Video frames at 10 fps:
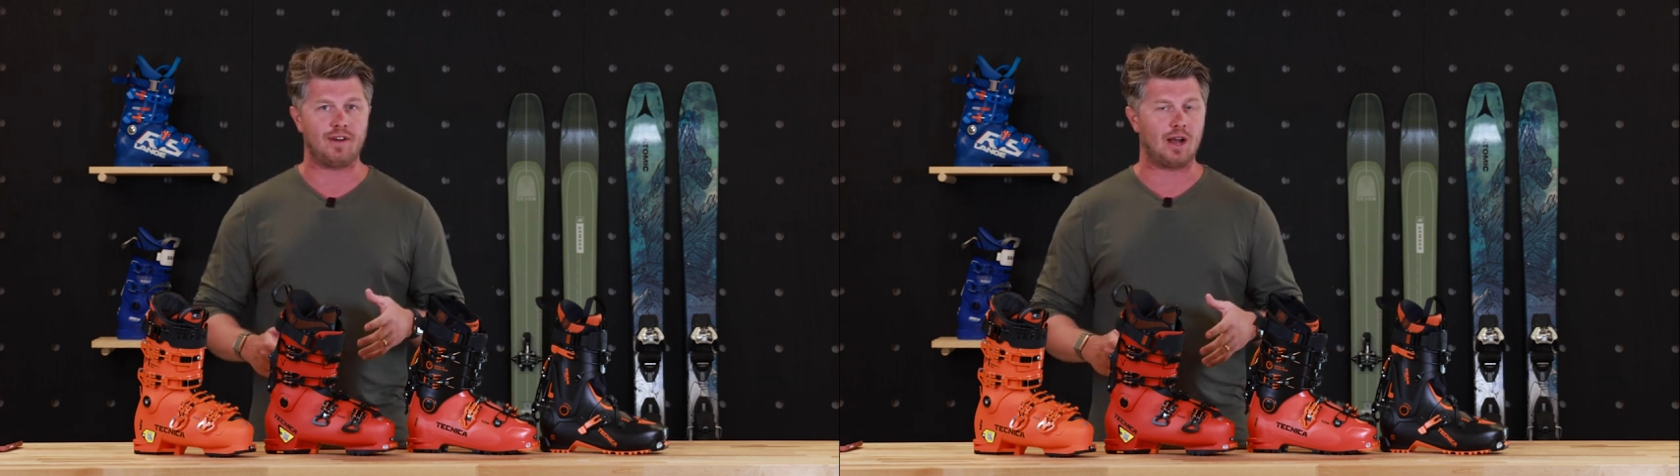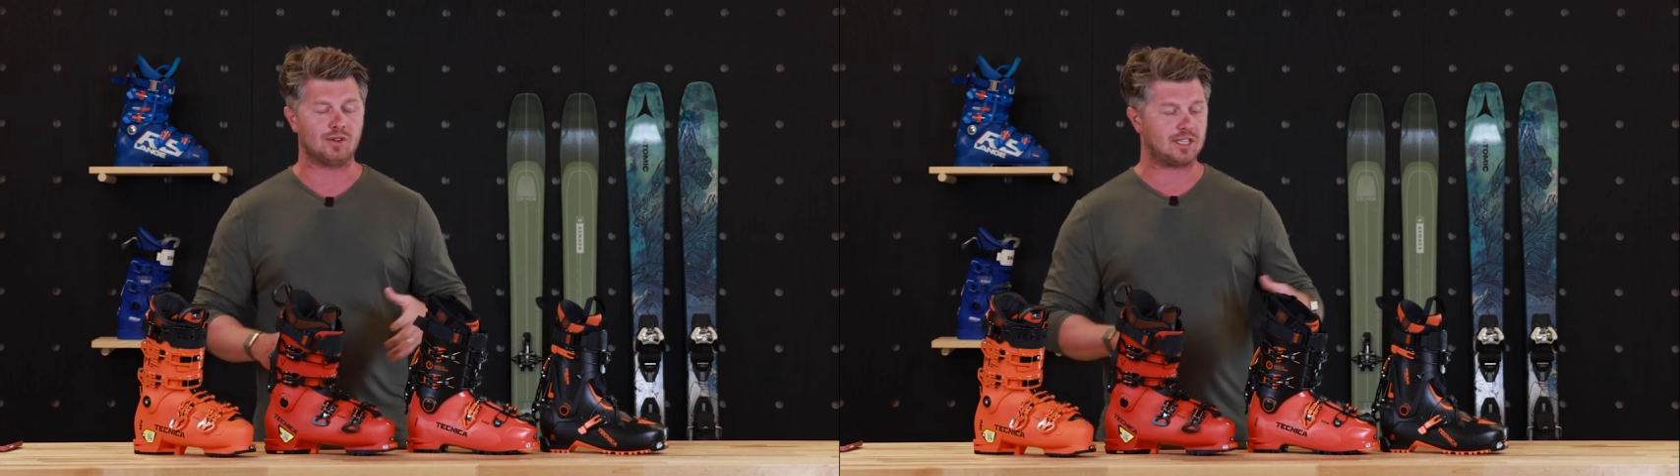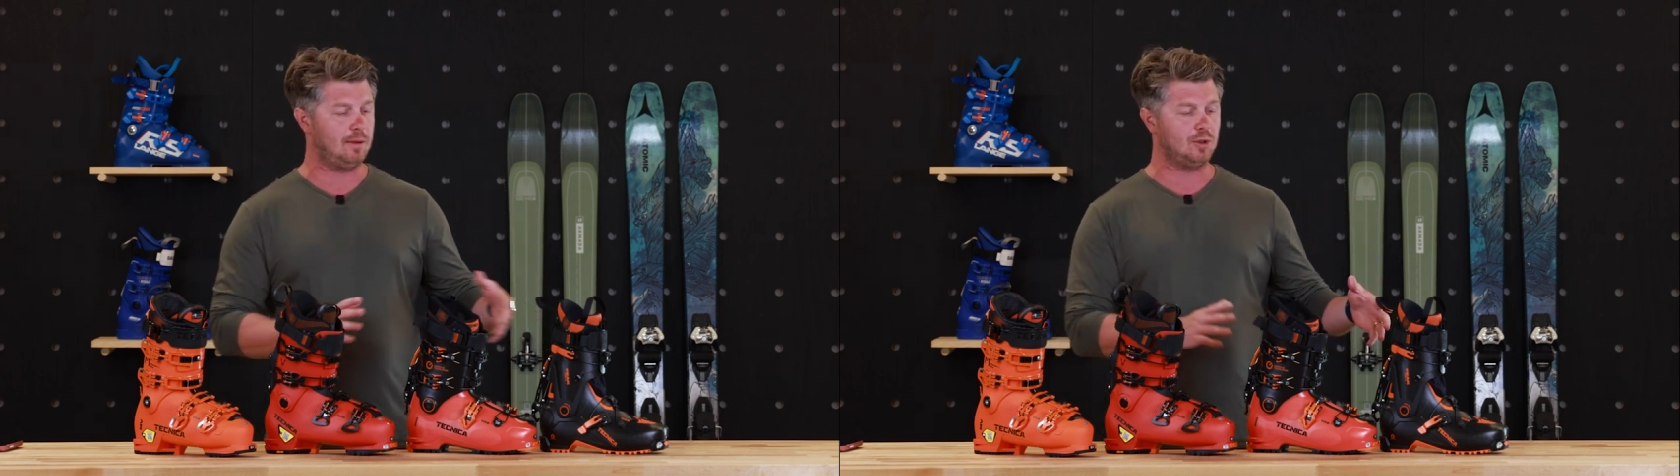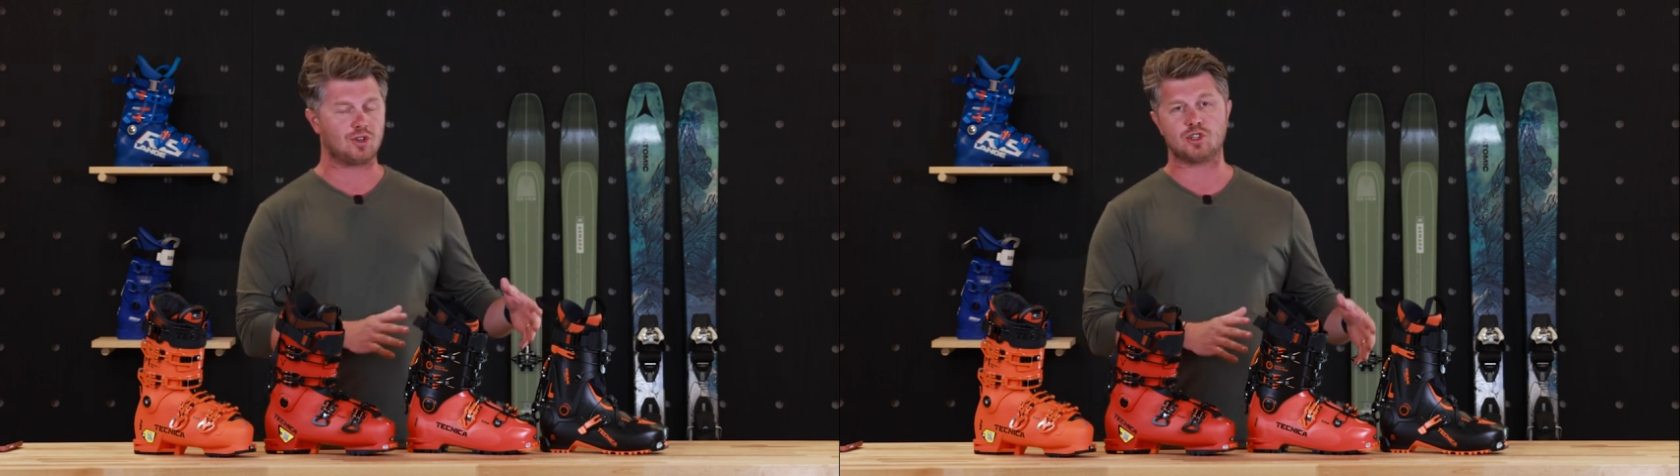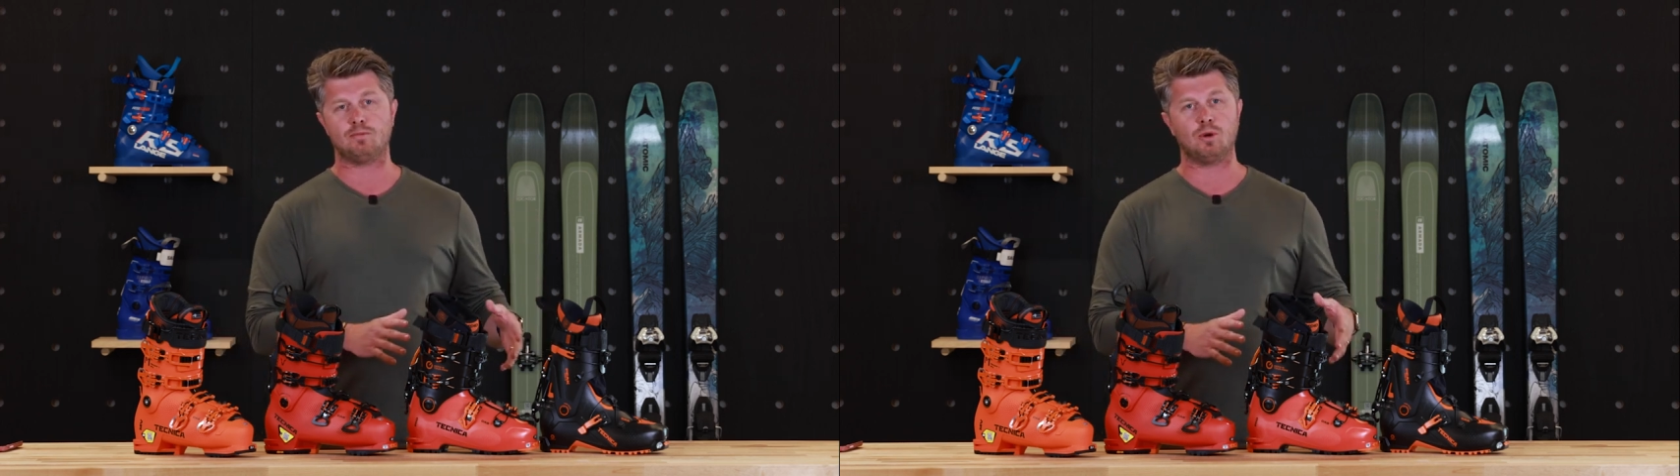of how ski
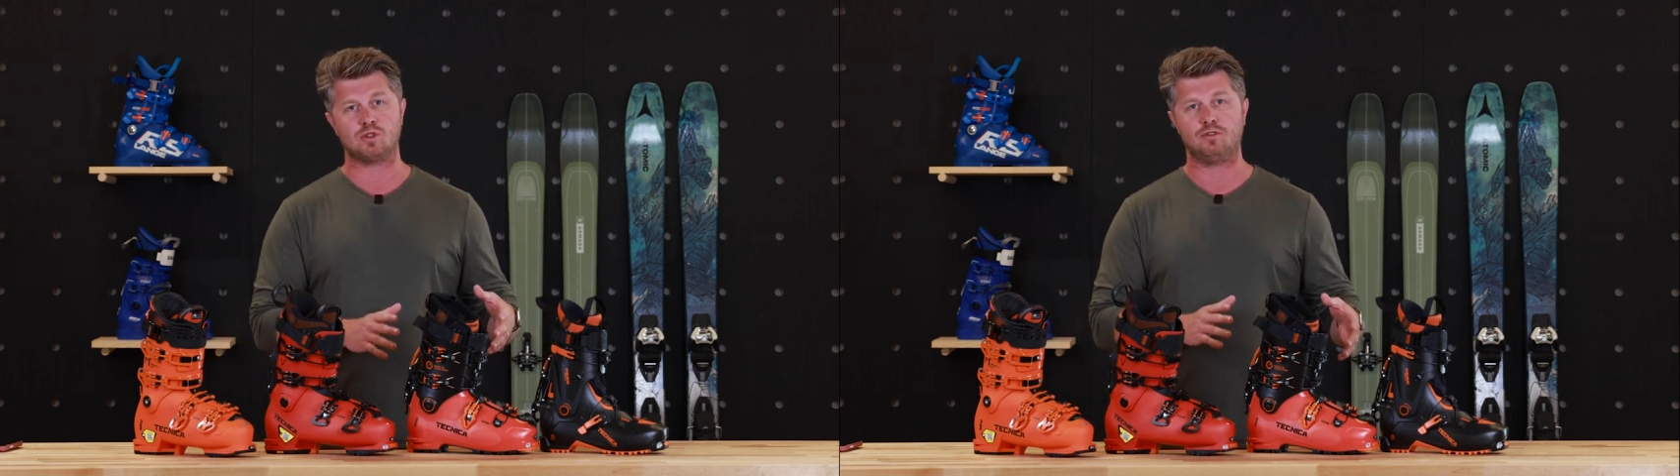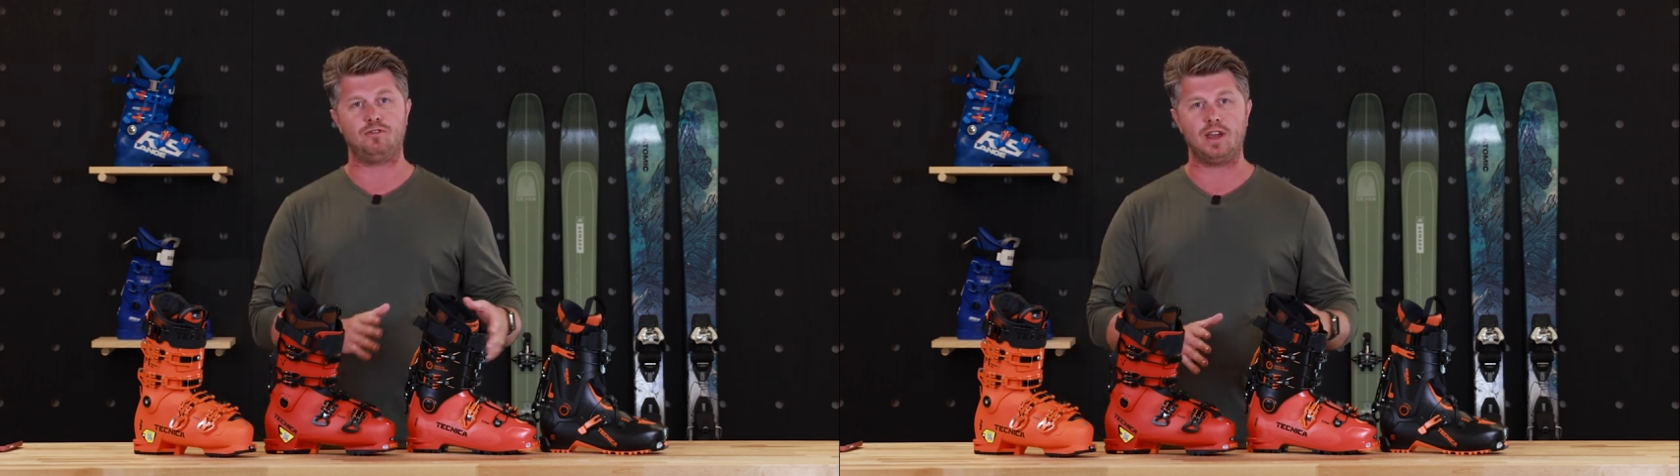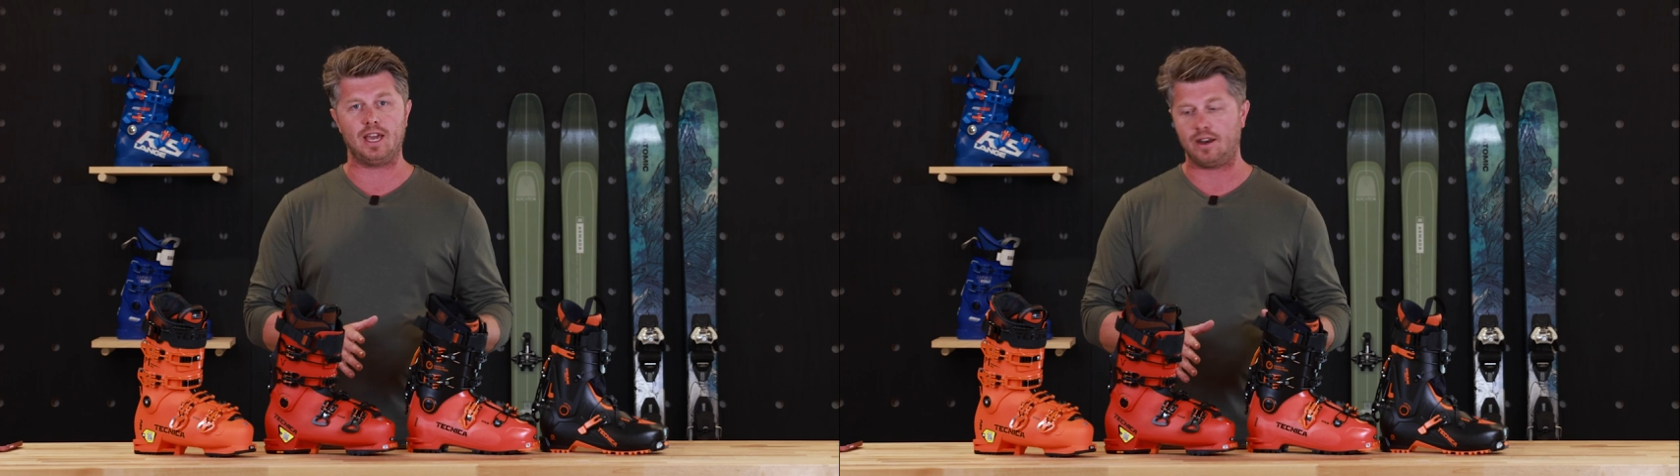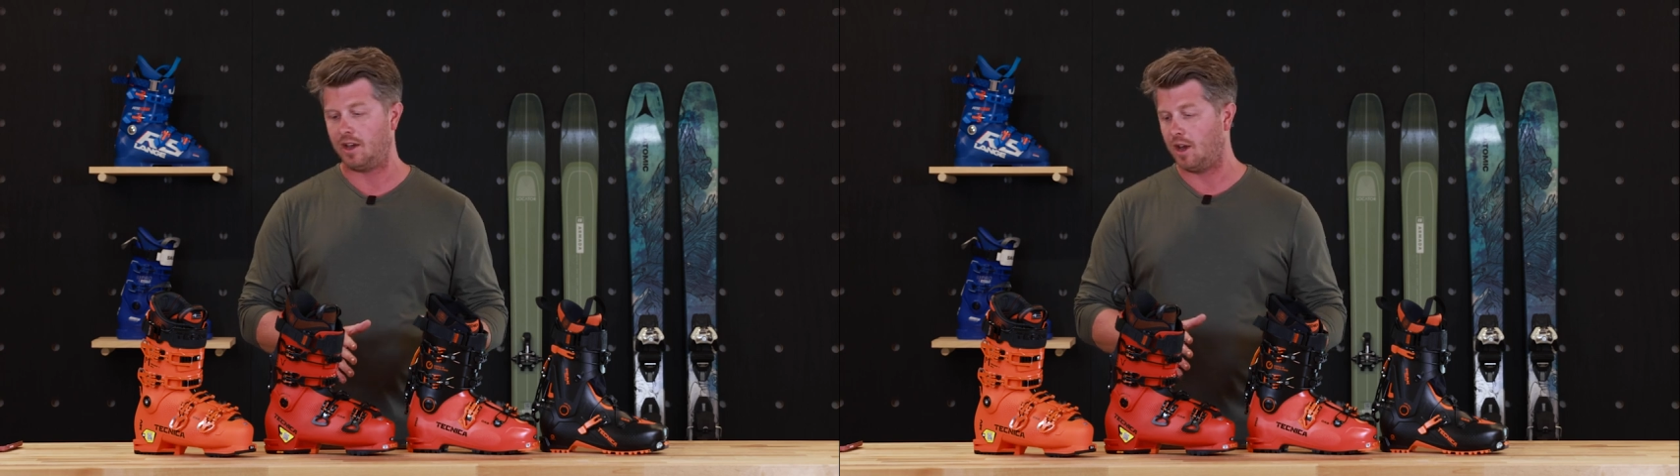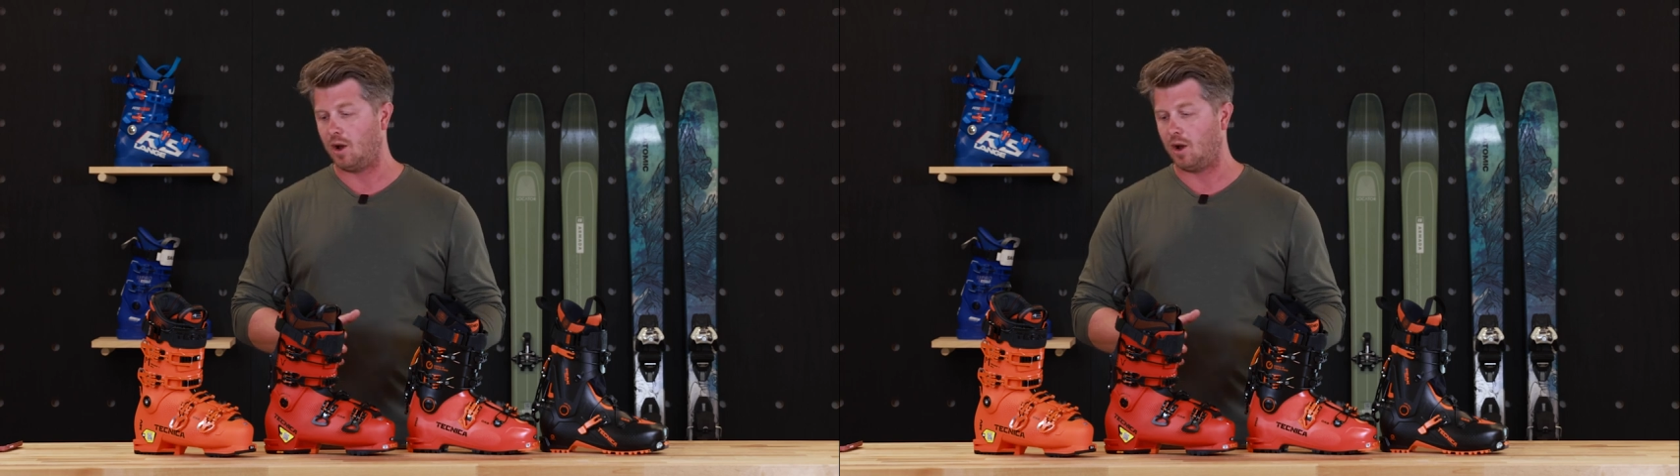boots are supposed to fit,